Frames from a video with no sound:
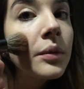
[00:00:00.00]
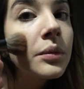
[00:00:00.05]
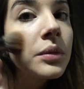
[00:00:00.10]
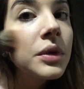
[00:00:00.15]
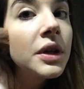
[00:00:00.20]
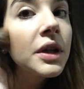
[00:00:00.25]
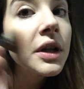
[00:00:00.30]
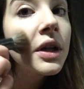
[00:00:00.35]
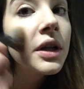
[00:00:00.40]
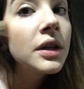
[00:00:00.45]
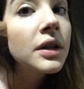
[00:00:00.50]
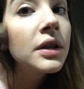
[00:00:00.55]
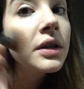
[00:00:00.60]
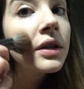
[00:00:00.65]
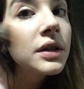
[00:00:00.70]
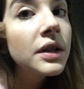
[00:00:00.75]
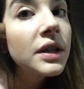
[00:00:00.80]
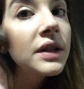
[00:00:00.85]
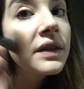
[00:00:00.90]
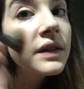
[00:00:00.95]
put
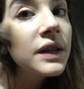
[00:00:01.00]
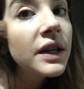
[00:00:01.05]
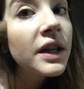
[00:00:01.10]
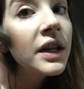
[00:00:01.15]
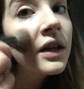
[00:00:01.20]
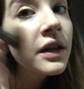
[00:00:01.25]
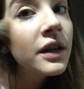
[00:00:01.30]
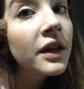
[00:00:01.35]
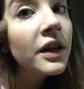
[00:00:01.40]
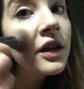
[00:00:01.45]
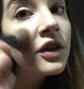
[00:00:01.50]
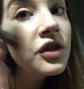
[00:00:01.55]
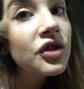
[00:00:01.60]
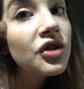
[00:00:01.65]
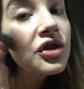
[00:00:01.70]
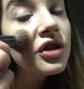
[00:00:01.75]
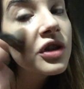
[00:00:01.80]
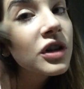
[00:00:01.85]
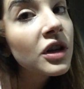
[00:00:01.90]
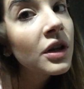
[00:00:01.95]
on this
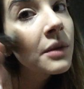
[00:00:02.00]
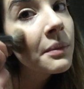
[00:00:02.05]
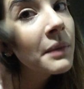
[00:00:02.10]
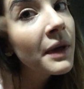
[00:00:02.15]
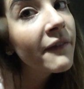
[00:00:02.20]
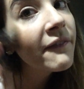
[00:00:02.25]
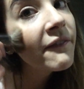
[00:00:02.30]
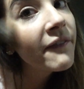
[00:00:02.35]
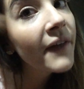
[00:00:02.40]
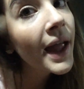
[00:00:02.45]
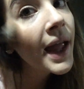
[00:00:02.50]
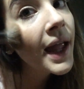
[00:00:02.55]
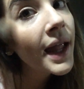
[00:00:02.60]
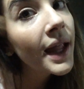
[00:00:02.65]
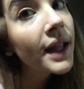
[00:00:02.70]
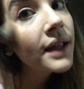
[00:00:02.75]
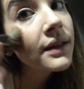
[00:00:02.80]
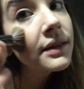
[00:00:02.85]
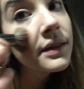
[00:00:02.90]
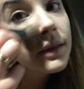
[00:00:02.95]
ish on my
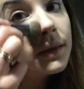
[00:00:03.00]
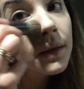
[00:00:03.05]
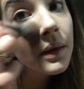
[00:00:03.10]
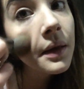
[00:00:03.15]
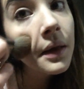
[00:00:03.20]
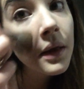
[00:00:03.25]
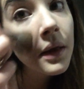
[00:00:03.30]
face.